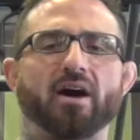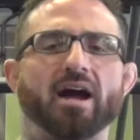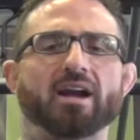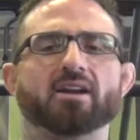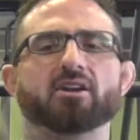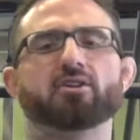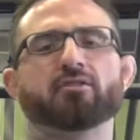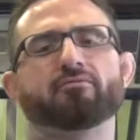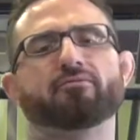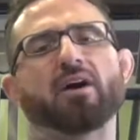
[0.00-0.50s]

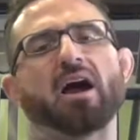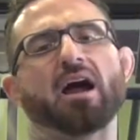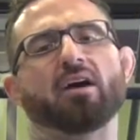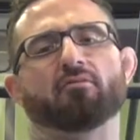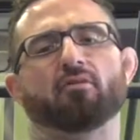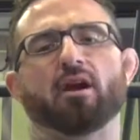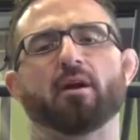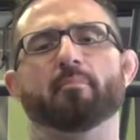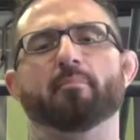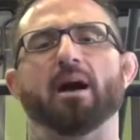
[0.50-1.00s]
finding your
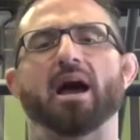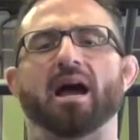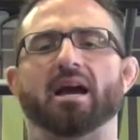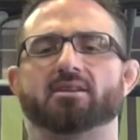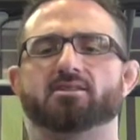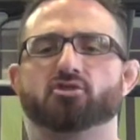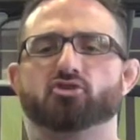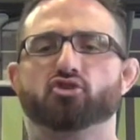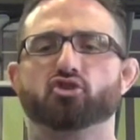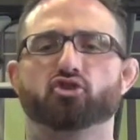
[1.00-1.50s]
5 rep
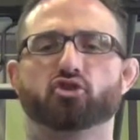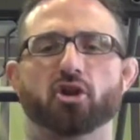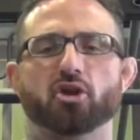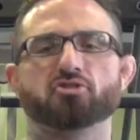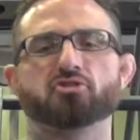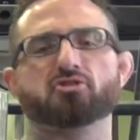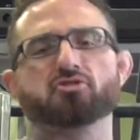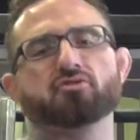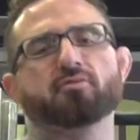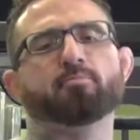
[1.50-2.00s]
max is
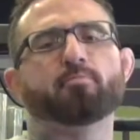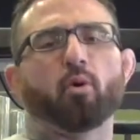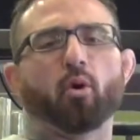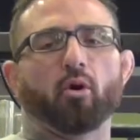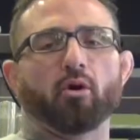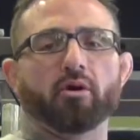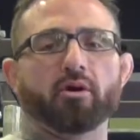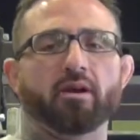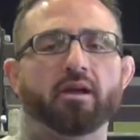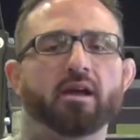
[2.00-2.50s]
just as
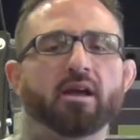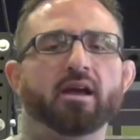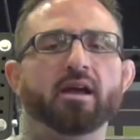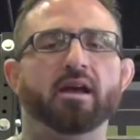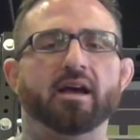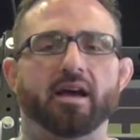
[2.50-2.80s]
important